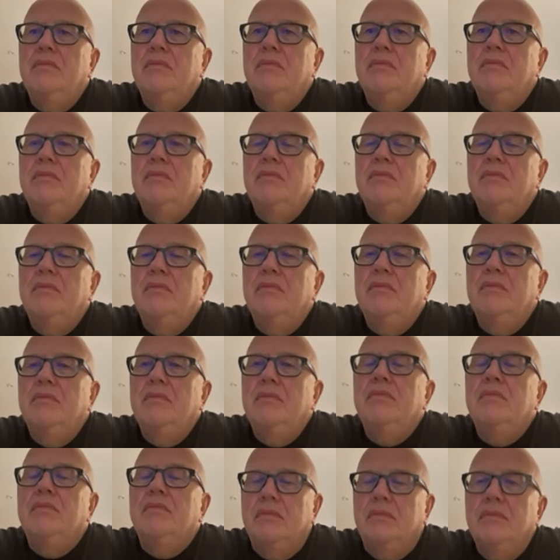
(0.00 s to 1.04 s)

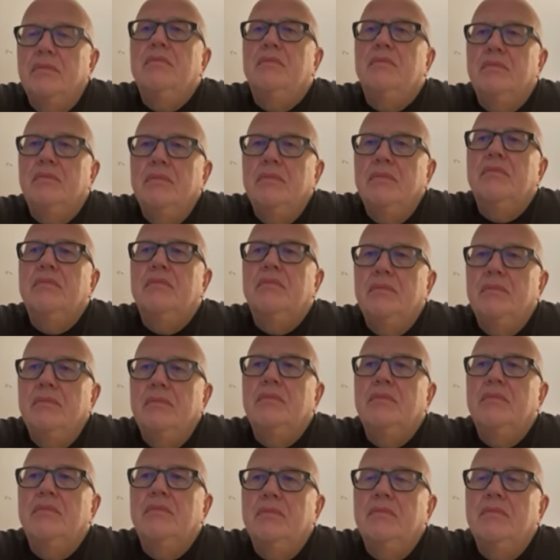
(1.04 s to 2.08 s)

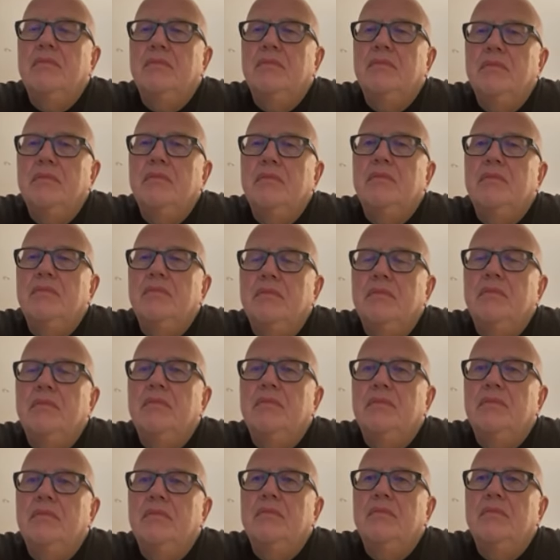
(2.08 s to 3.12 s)

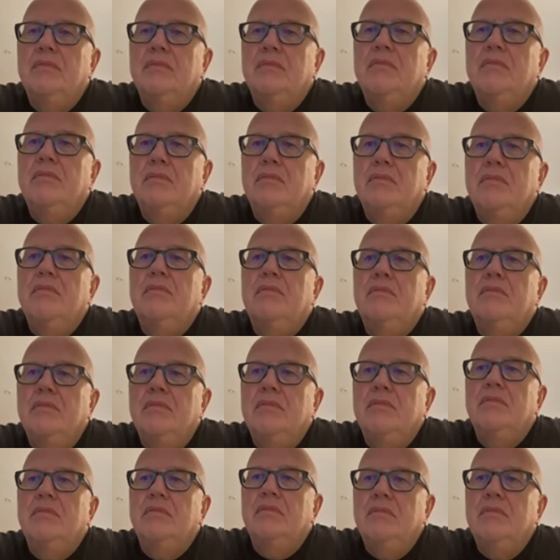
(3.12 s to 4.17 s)

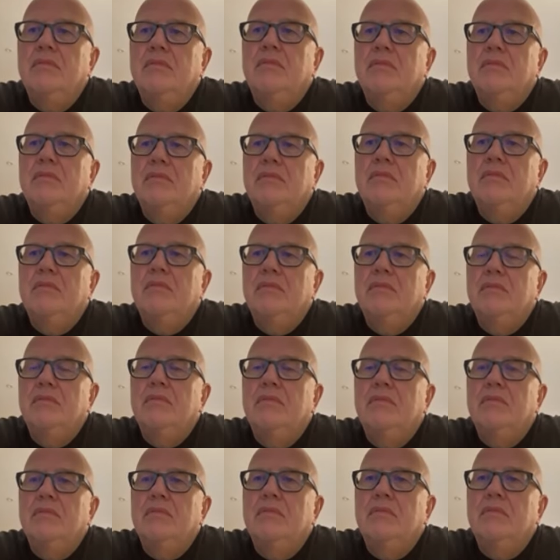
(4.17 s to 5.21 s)

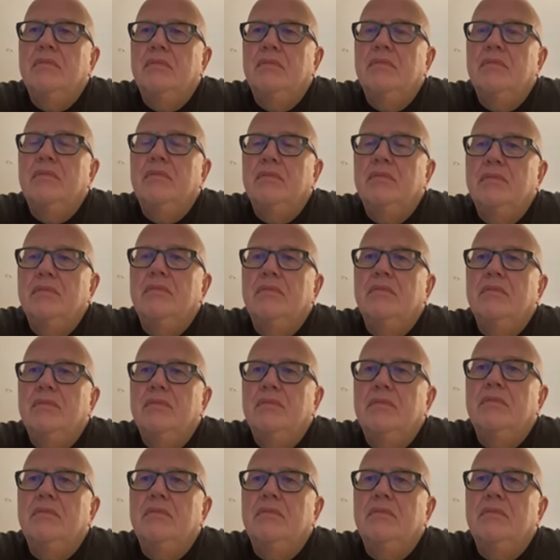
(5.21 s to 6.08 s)
(silent)